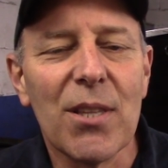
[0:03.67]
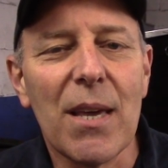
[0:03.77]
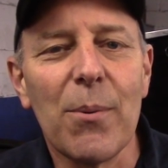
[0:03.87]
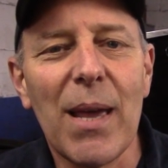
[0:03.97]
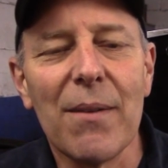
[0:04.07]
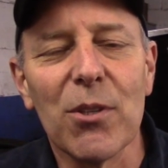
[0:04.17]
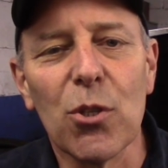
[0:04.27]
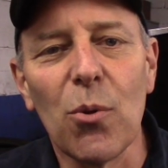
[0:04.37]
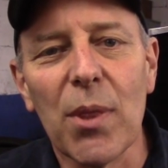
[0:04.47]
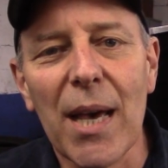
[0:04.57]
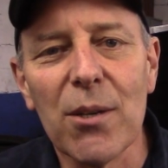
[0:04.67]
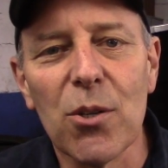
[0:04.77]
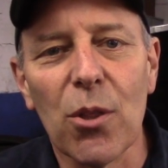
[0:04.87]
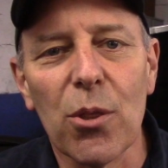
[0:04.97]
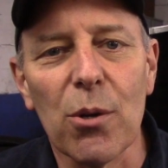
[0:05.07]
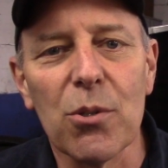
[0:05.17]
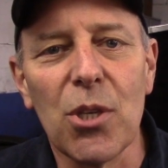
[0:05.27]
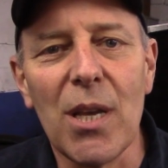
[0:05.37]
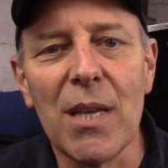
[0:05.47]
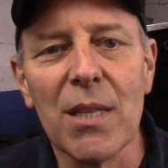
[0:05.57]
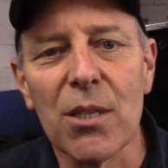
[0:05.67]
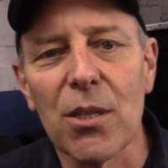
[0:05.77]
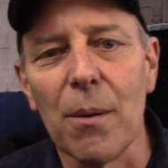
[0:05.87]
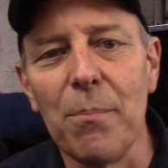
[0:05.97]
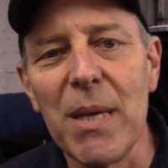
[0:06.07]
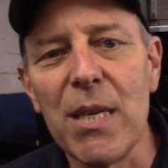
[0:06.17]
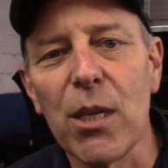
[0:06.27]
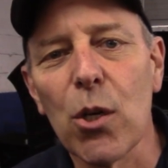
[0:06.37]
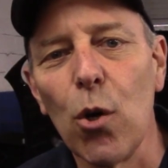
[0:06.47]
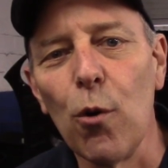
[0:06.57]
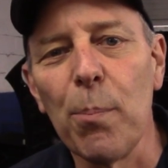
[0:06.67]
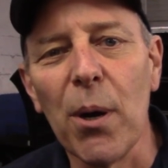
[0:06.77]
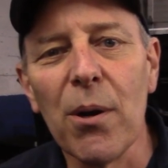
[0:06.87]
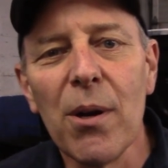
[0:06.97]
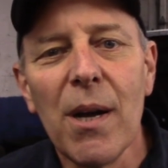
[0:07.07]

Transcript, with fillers: Today we have a 2016 Mini Cooper.